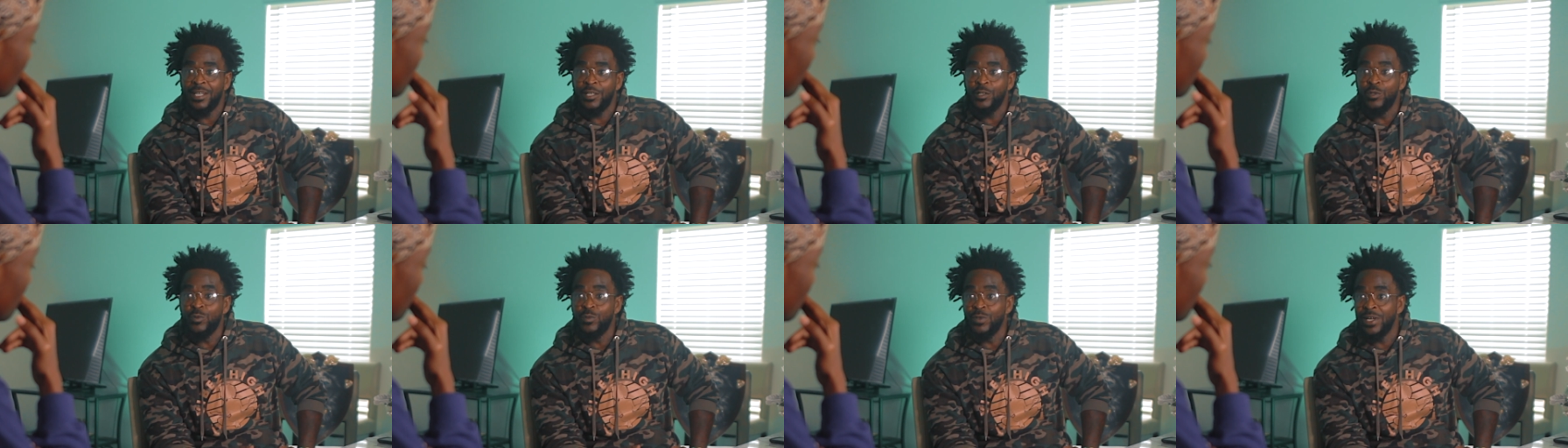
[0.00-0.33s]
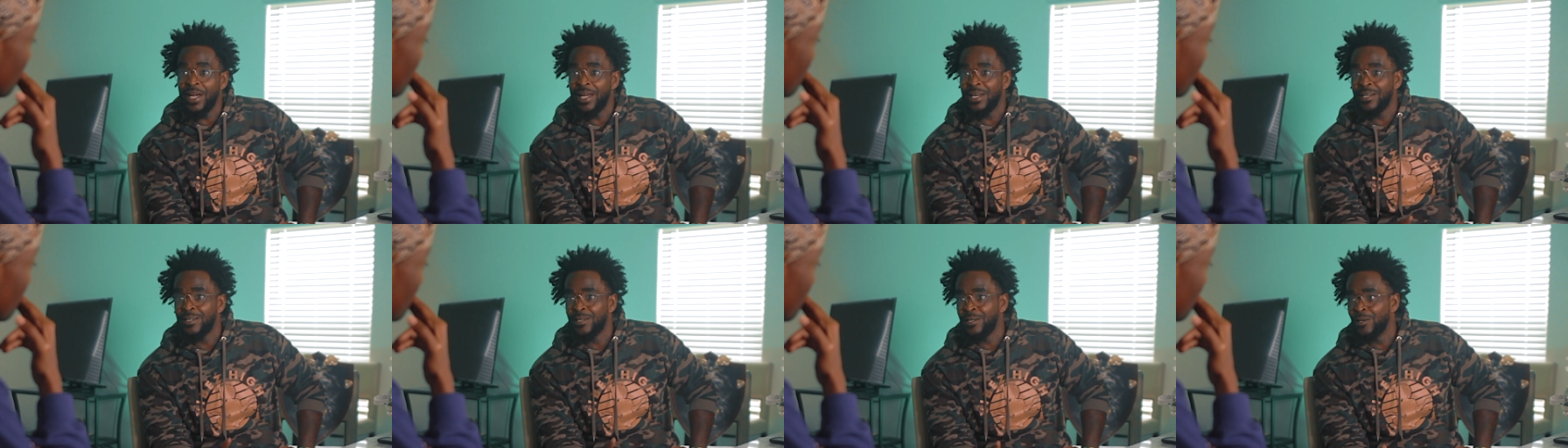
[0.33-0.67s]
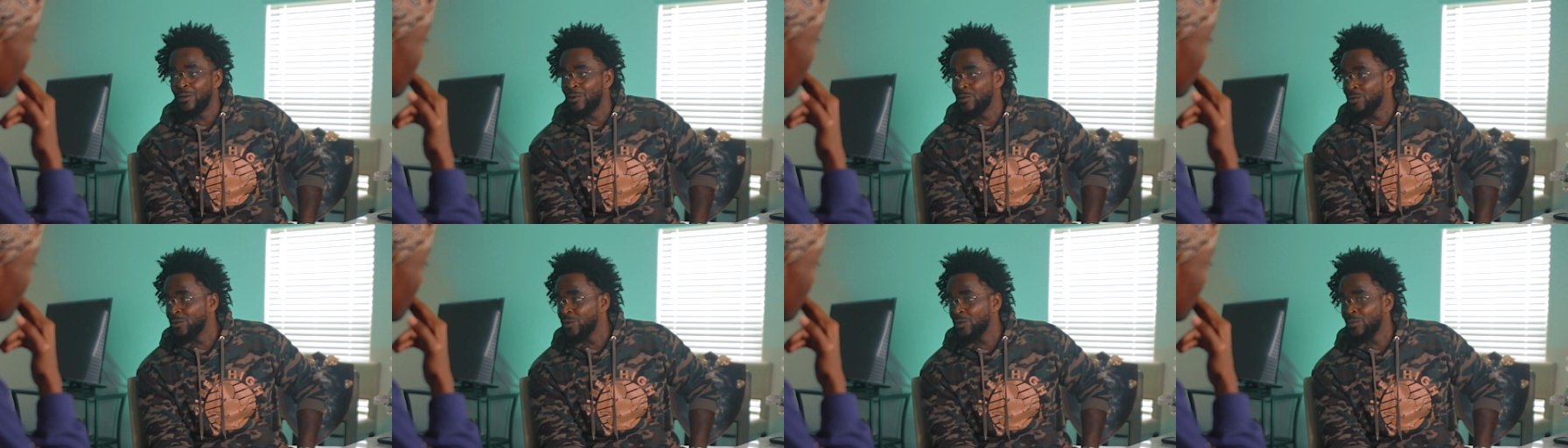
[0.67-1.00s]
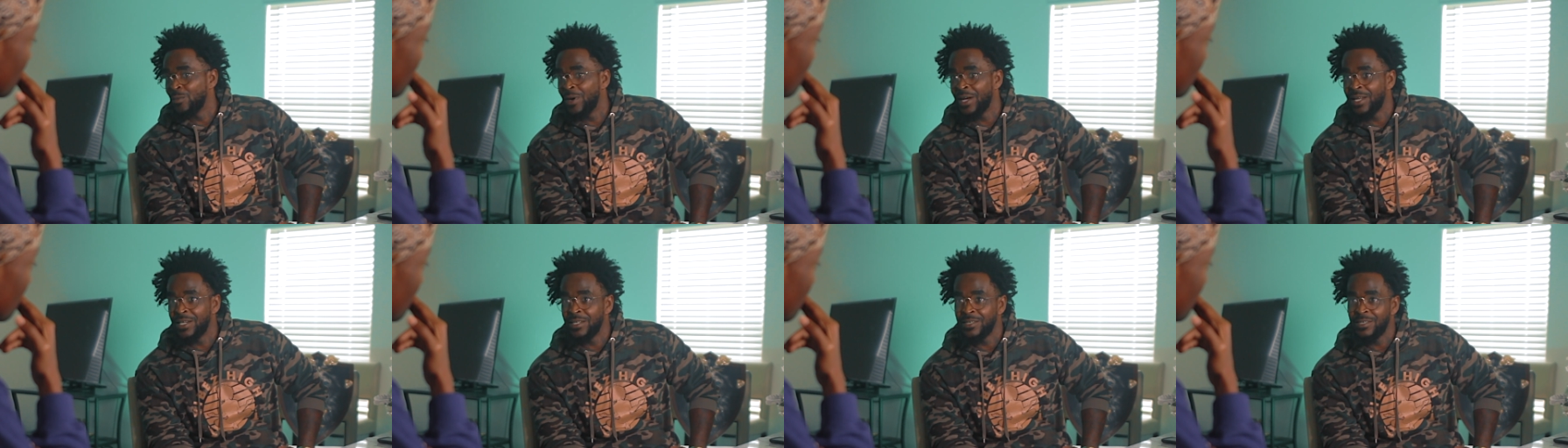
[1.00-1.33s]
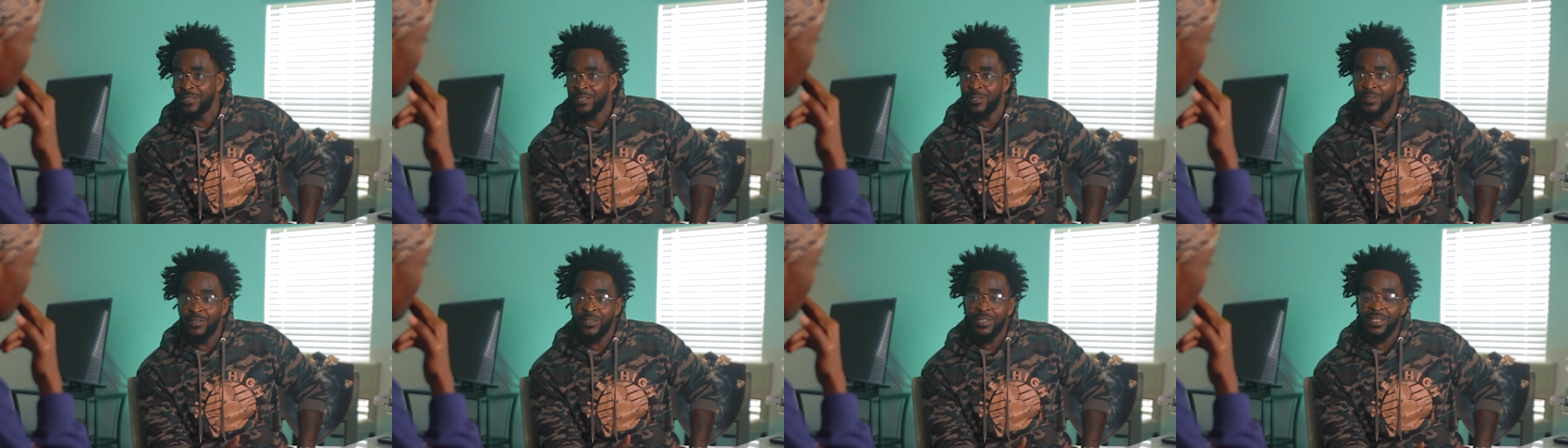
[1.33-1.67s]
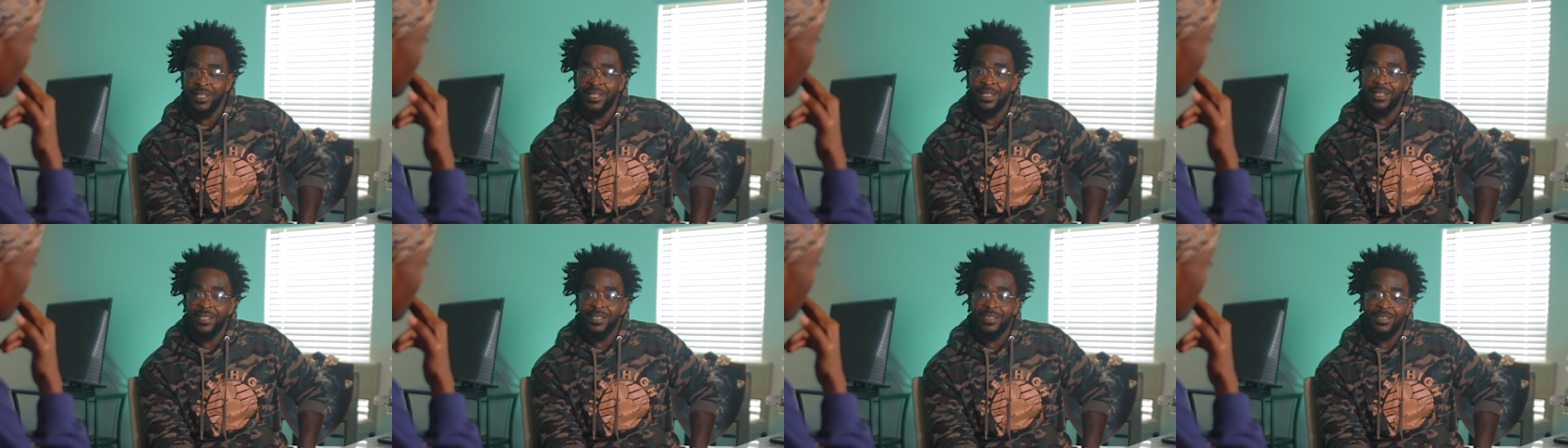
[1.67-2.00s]
I knew not to call nobody a certain
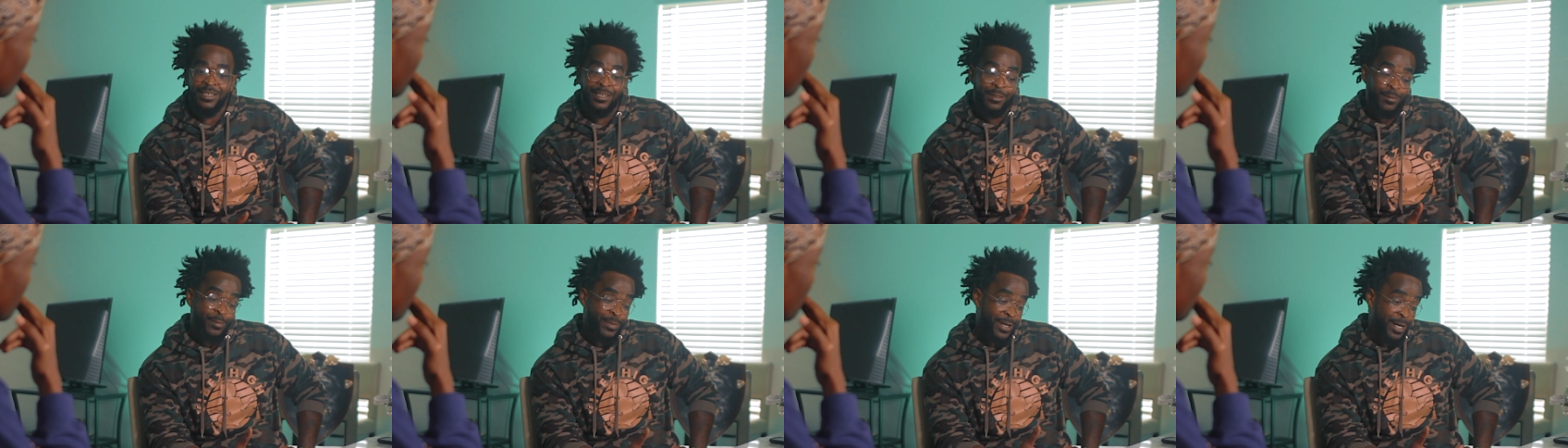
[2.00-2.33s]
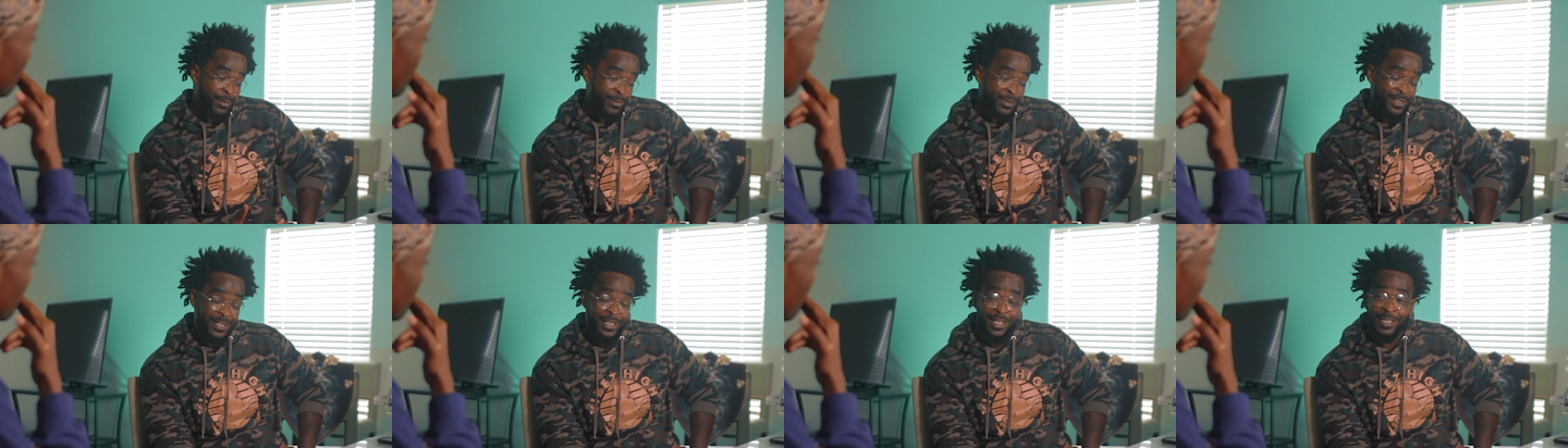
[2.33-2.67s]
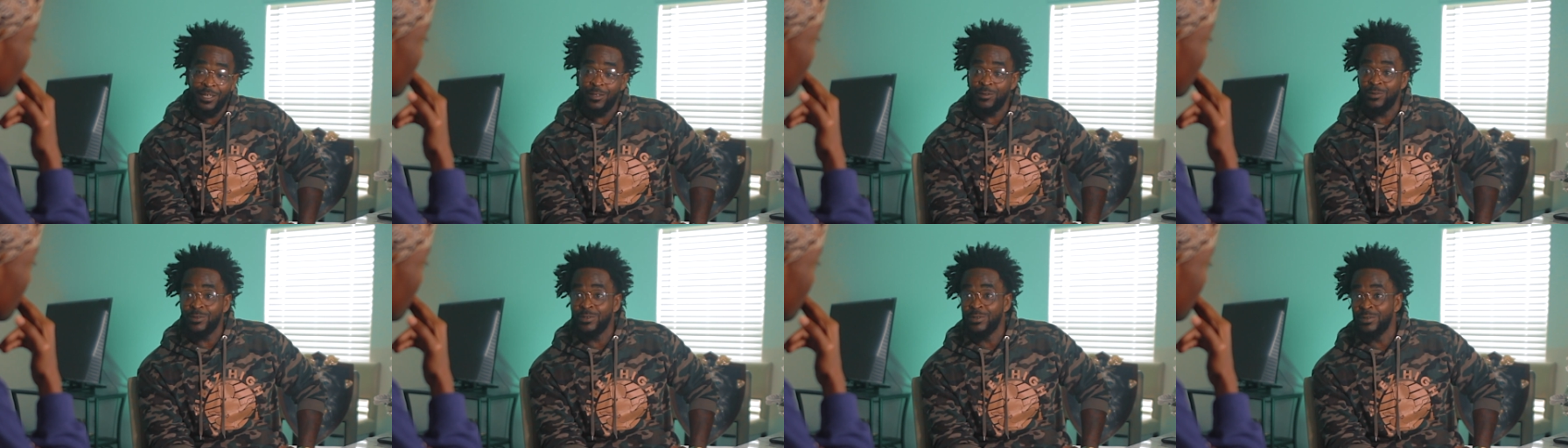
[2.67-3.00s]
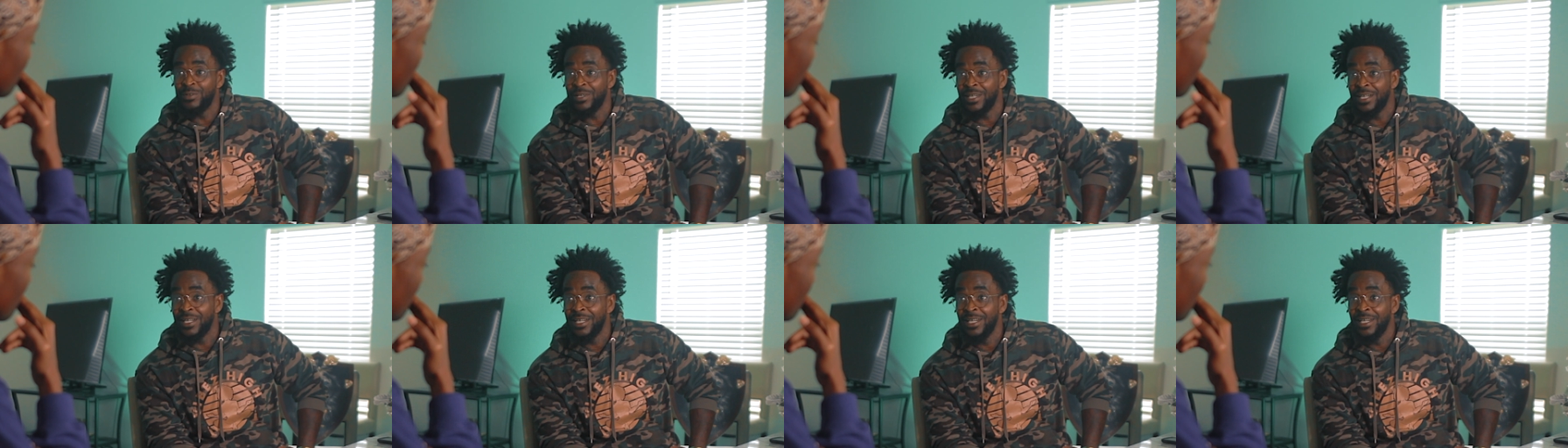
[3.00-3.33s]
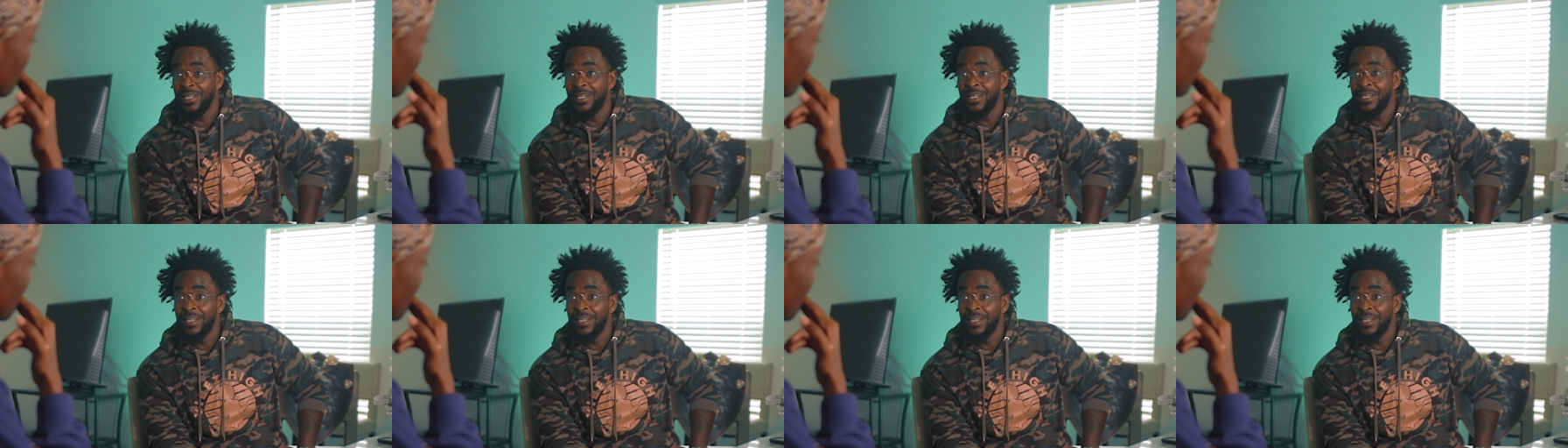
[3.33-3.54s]
thing because the Bible said don't do that.